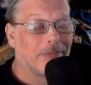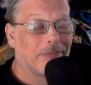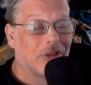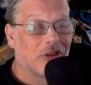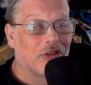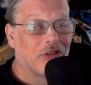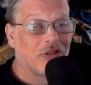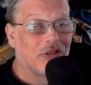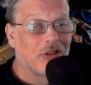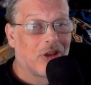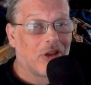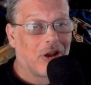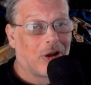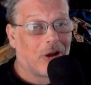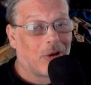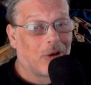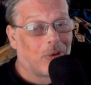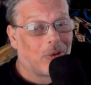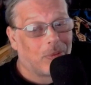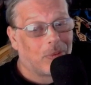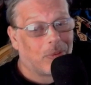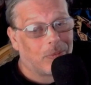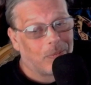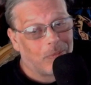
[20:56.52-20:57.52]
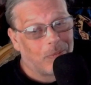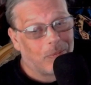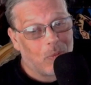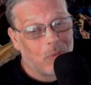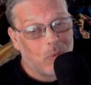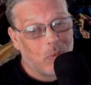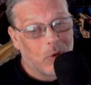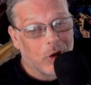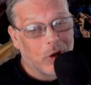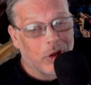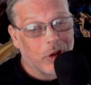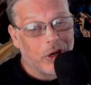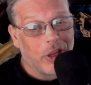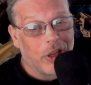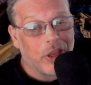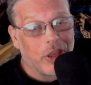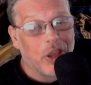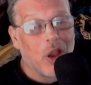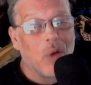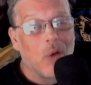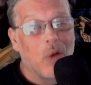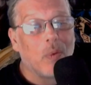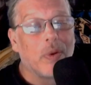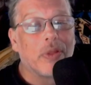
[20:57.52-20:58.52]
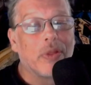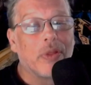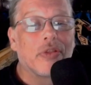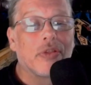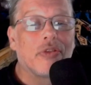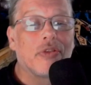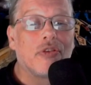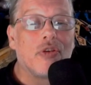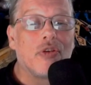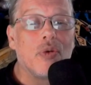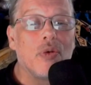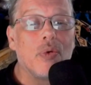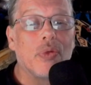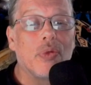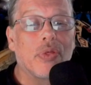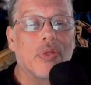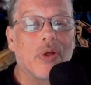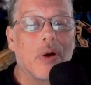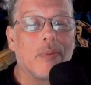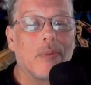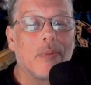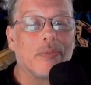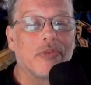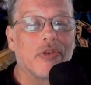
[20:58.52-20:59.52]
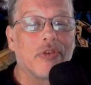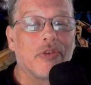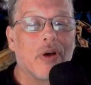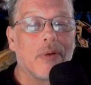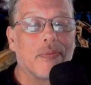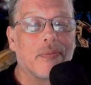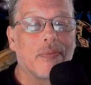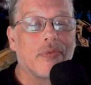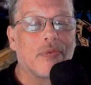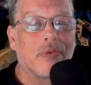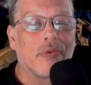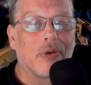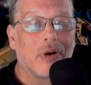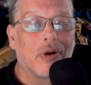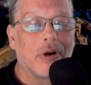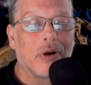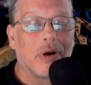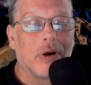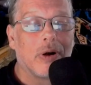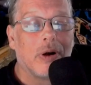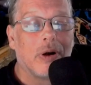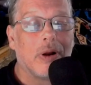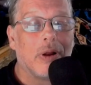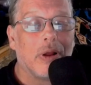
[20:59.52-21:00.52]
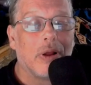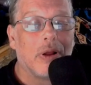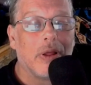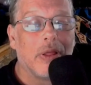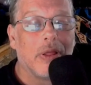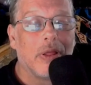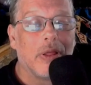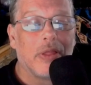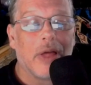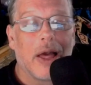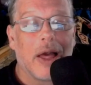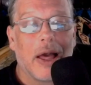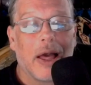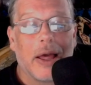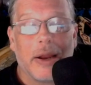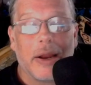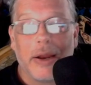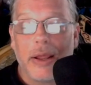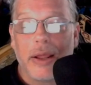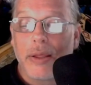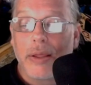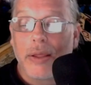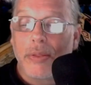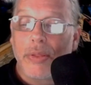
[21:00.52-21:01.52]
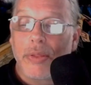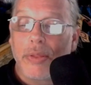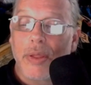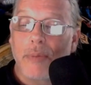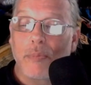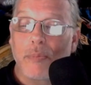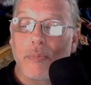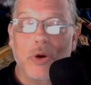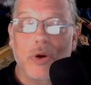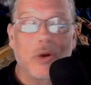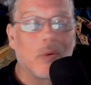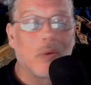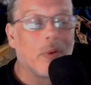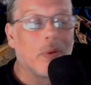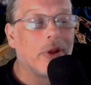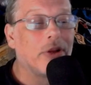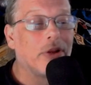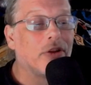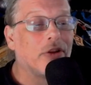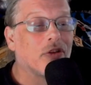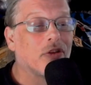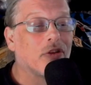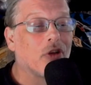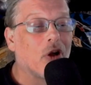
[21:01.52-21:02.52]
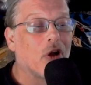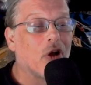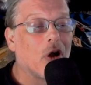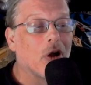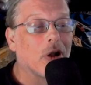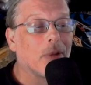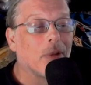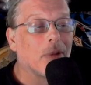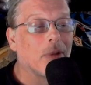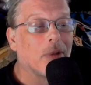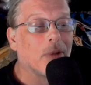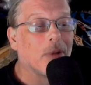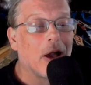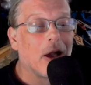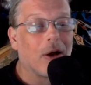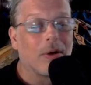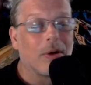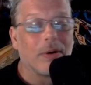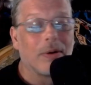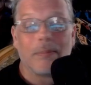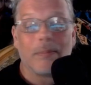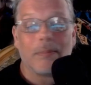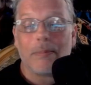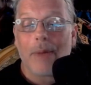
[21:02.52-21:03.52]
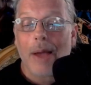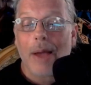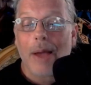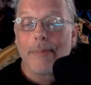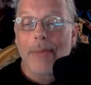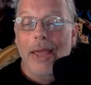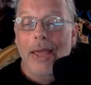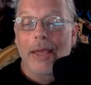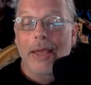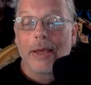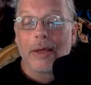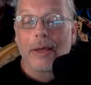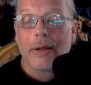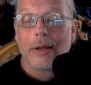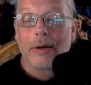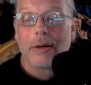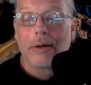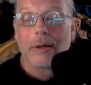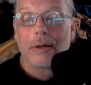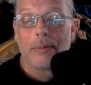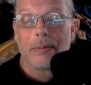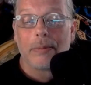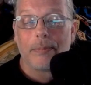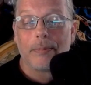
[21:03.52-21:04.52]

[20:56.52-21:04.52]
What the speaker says: So we're going to go with 2 thumbs up for that. And then we're going to talk about my man.